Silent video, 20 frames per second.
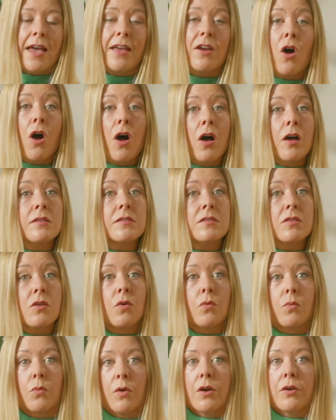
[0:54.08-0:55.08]
and
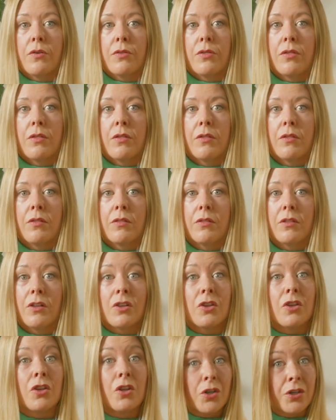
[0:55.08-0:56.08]
also worth the
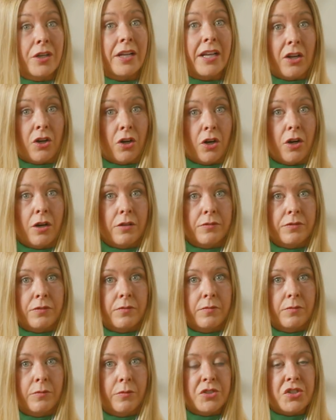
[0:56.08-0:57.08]
learning curve,
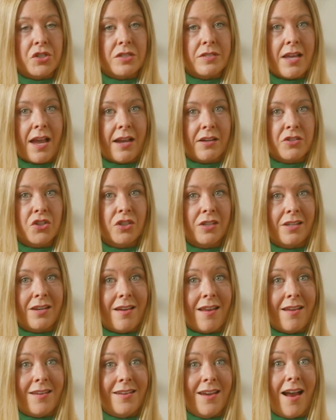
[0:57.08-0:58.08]
which is actually
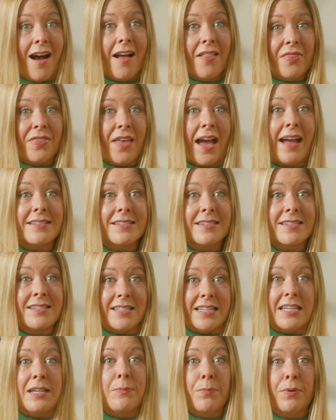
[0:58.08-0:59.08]
not that
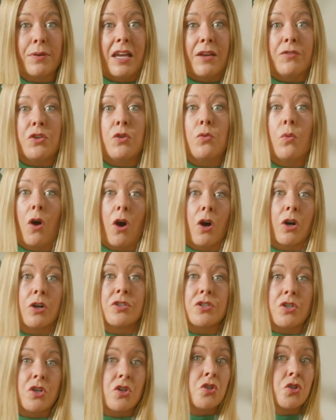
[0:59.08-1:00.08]
steep if you
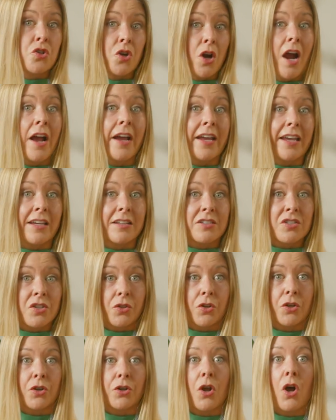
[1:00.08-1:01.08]
aren't trying to
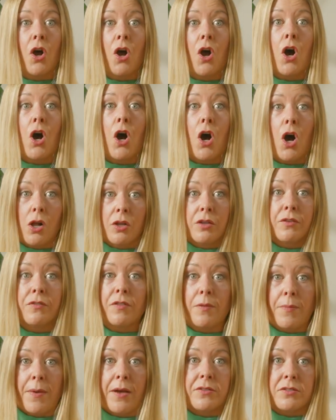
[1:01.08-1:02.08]
learn all of
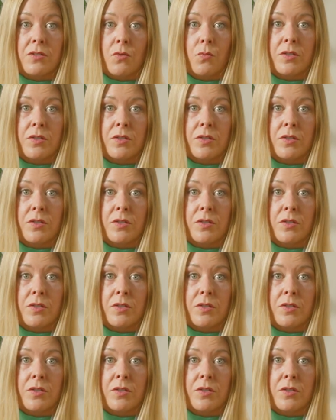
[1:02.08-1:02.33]
the bells and